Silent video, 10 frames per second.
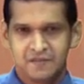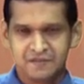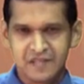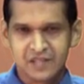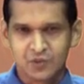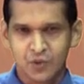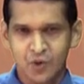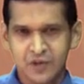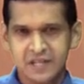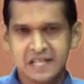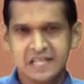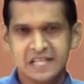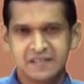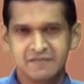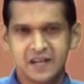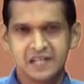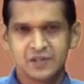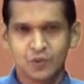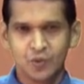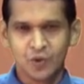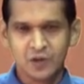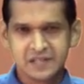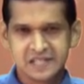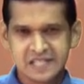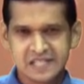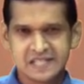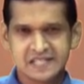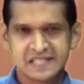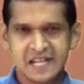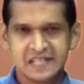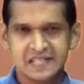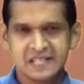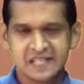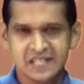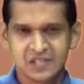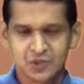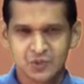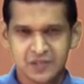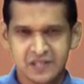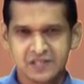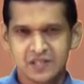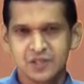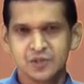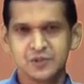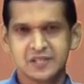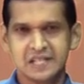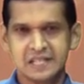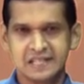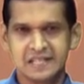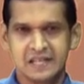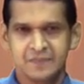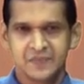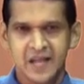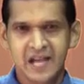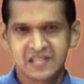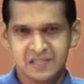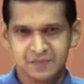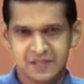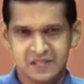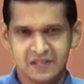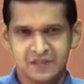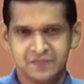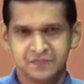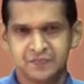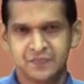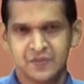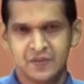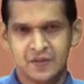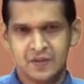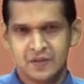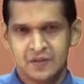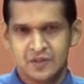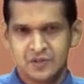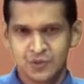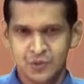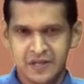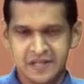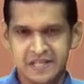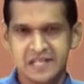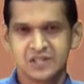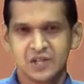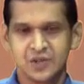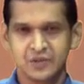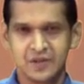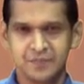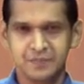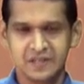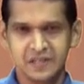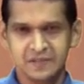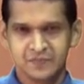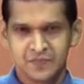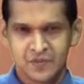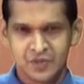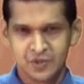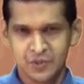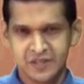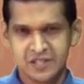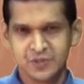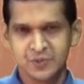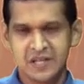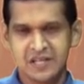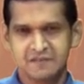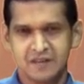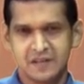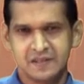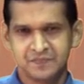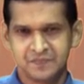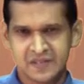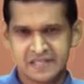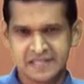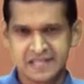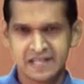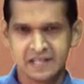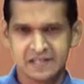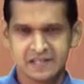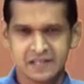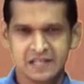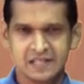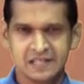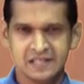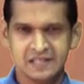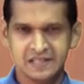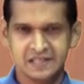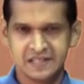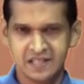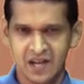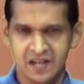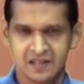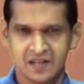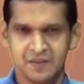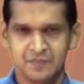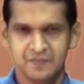We cordially invite all the teachers and the students to see the exhibition. 20th November 2021. Secretary, the Art Club.